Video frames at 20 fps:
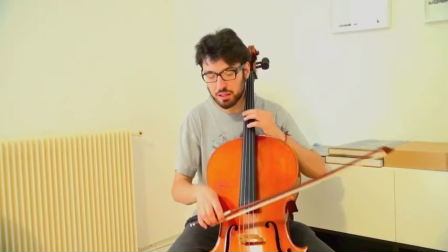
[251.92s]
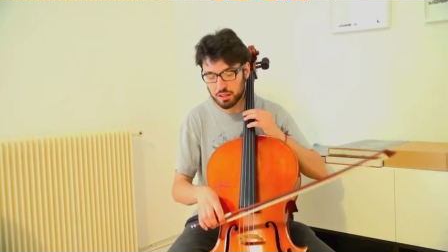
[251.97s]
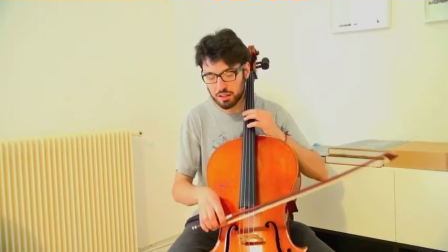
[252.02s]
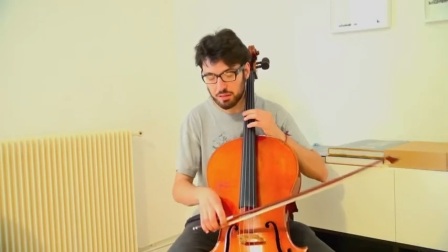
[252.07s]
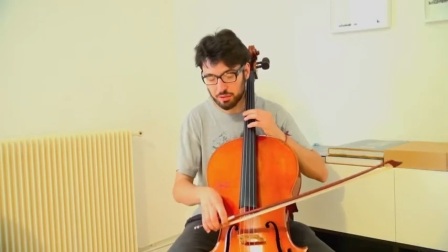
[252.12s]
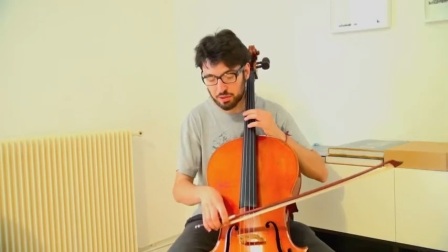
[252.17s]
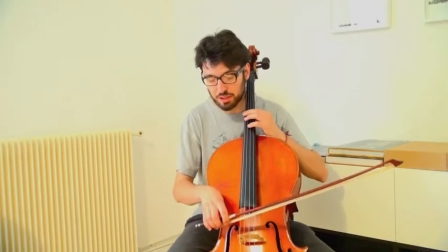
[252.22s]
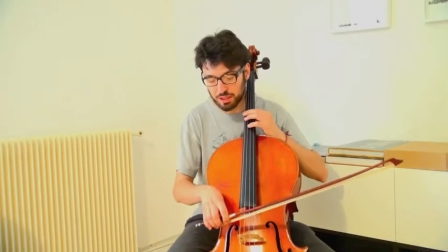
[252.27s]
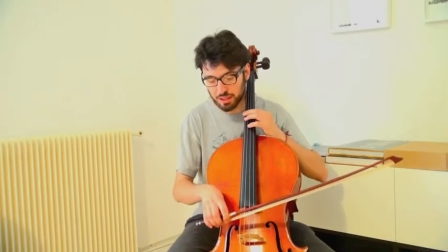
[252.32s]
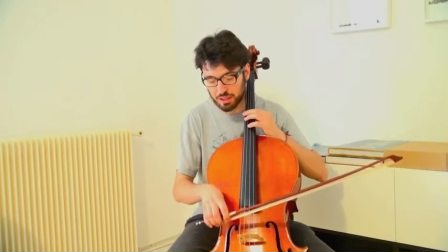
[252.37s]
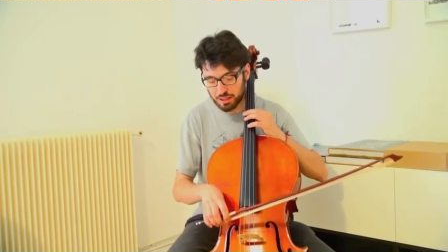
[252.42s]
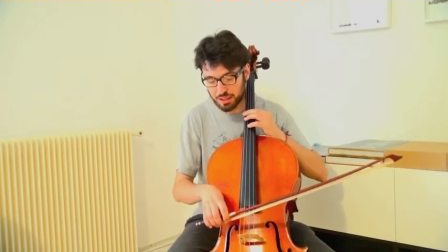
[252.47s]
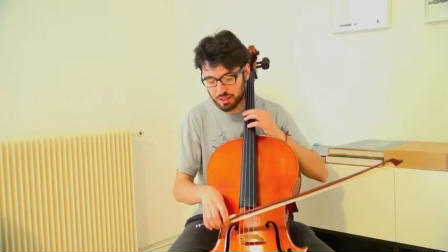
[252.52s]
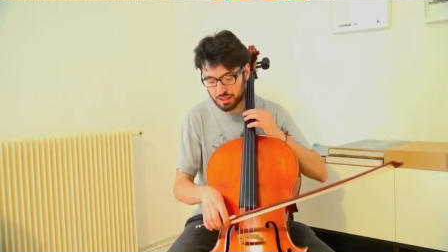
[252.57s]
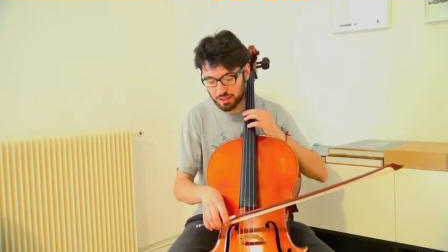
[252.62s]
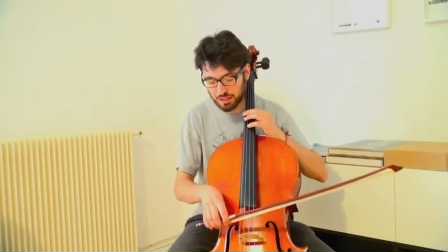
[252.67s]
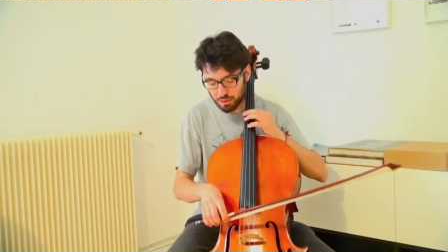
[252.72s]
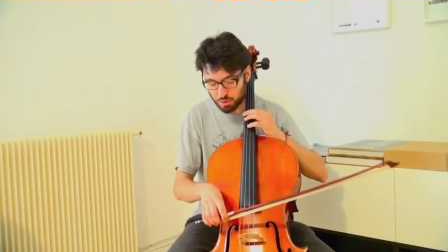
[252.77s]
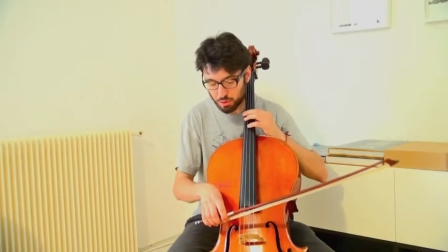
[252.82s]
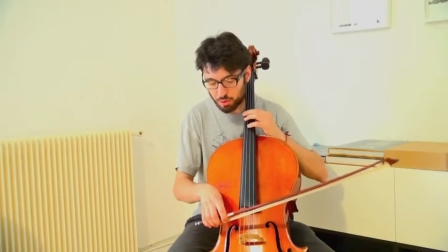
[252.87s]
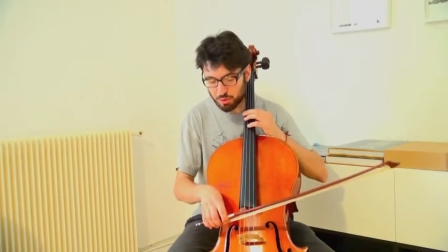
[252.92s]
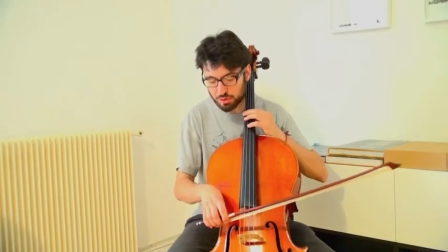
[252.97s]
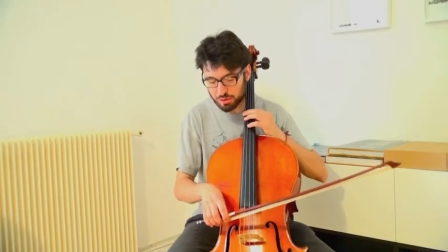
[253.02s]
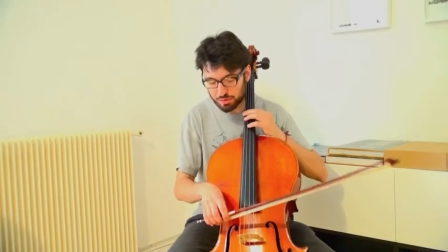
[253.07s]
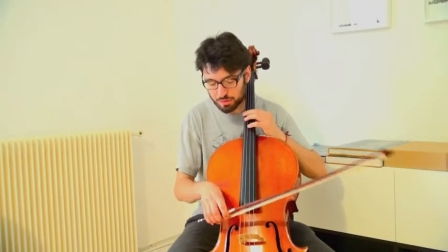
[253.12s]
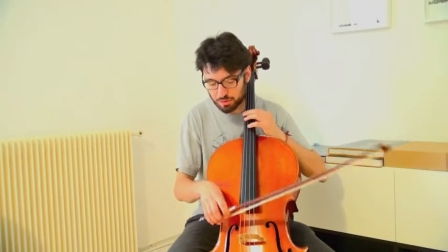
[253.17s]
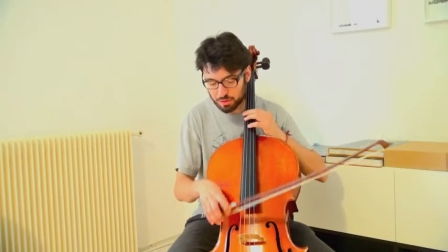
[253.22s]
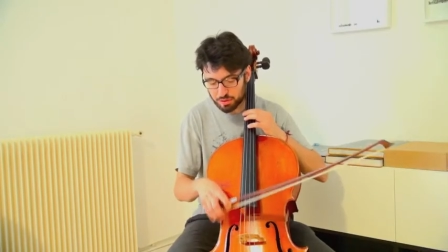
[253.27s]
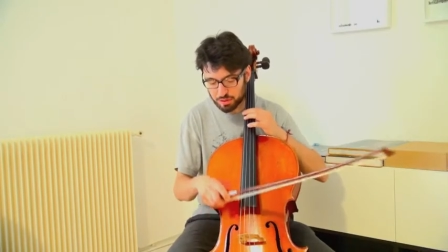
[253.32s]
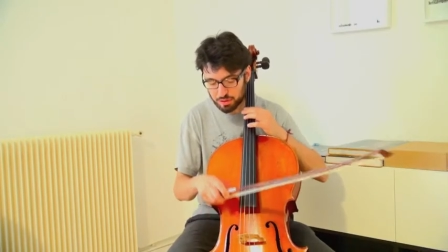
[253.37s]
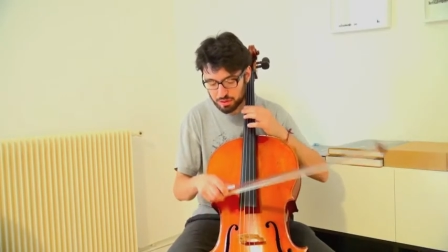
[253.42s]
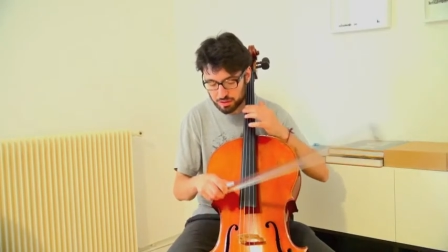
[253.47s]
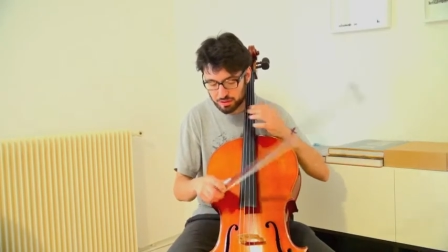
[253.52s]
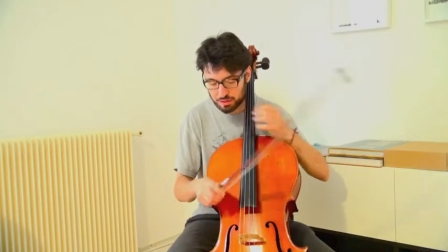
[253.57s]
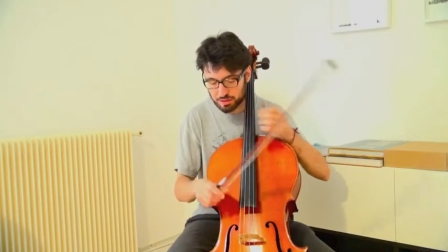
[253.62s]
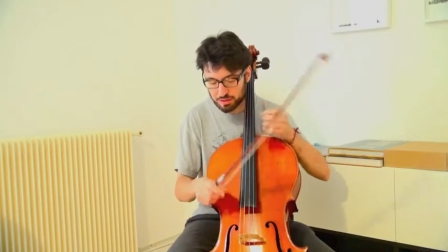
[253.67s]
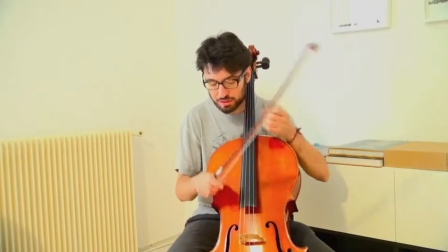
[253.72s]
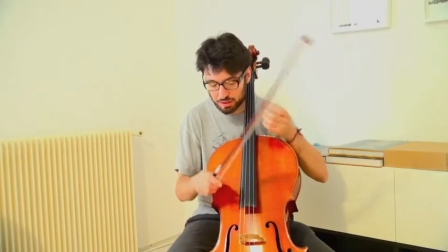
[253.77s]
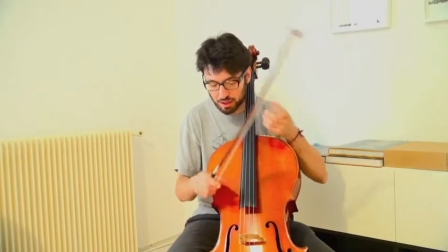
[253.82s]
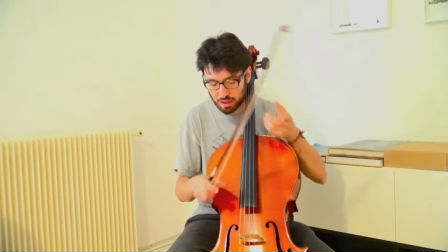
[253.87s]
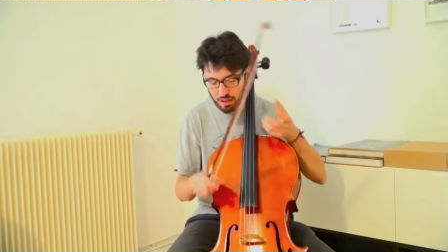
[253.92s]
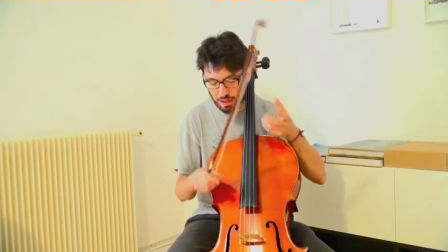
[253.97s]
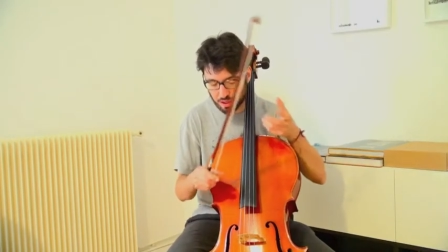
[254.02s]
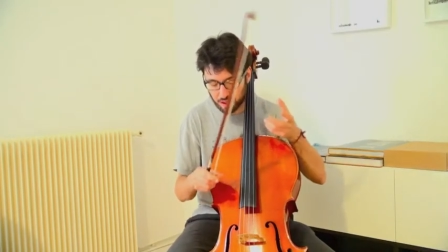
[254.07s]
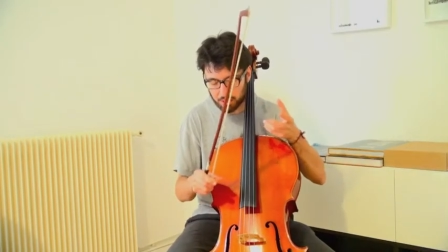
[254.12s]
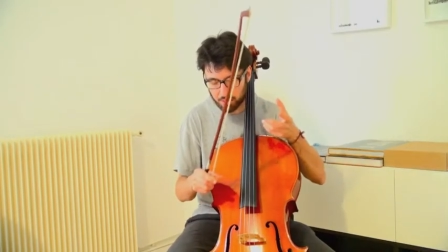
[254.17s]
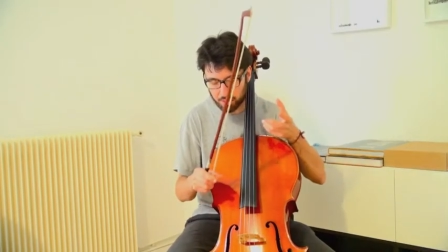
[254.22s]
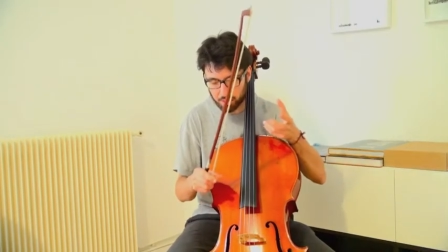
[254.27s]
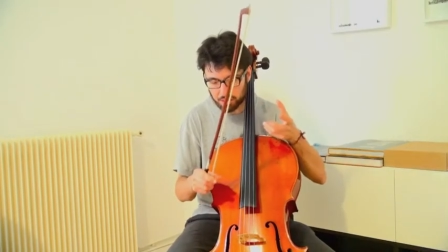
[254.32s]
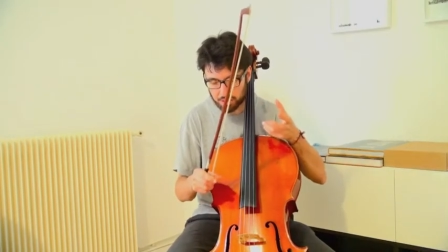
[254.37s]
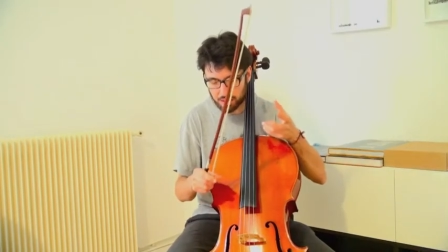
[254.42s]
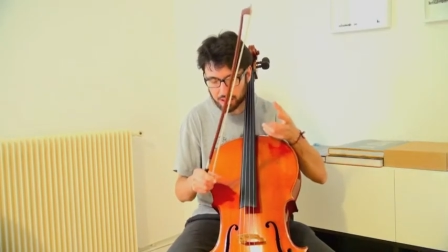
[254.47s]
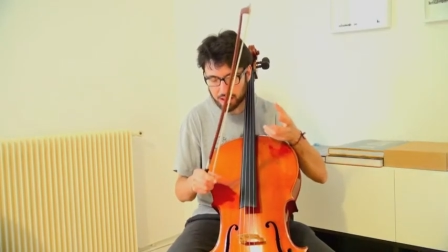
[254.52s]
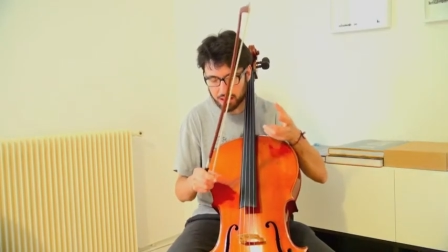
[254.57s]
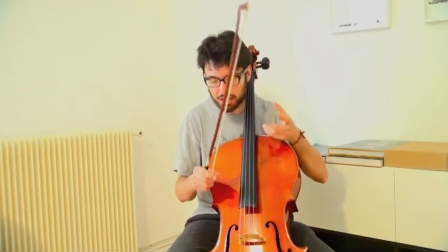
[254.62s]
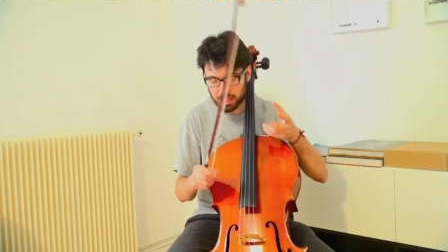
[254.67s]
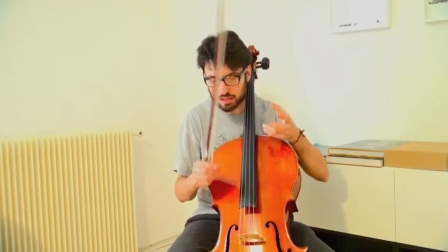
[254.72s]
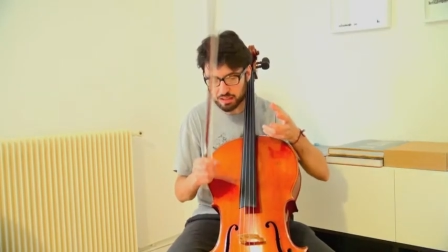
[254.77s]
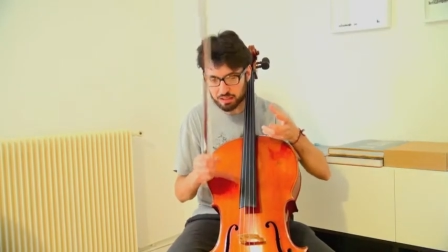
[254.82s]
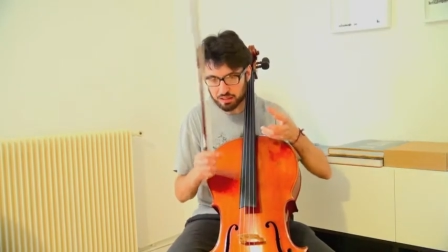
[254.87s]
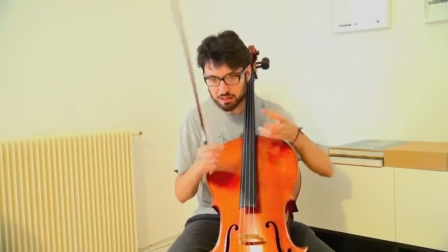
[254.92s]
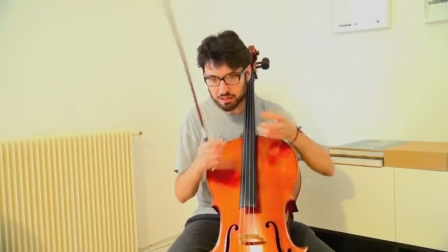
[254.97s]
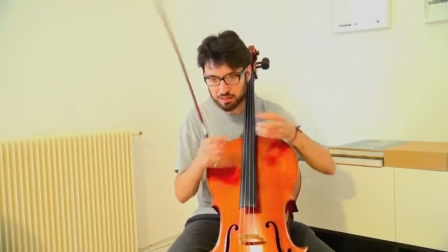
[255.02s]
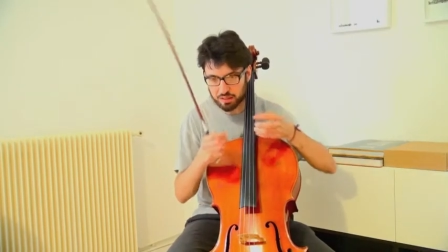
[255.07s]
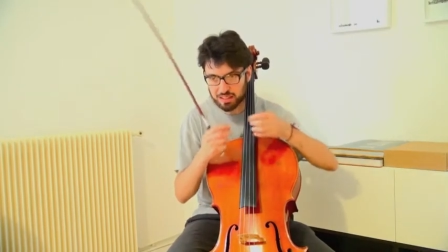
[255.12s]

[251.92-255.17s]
really look for this, I would say again,